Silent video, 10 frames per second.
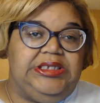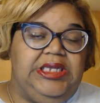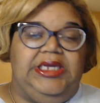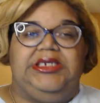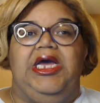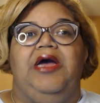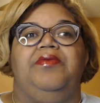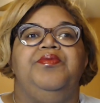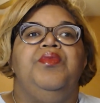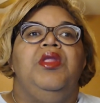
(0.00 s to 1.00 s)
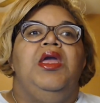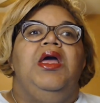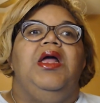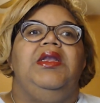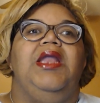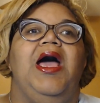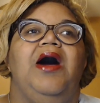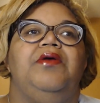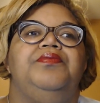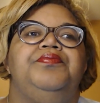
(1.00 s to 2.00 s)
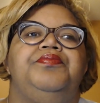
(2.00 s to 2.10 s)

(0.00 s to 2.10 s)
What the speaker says: said, child. Now,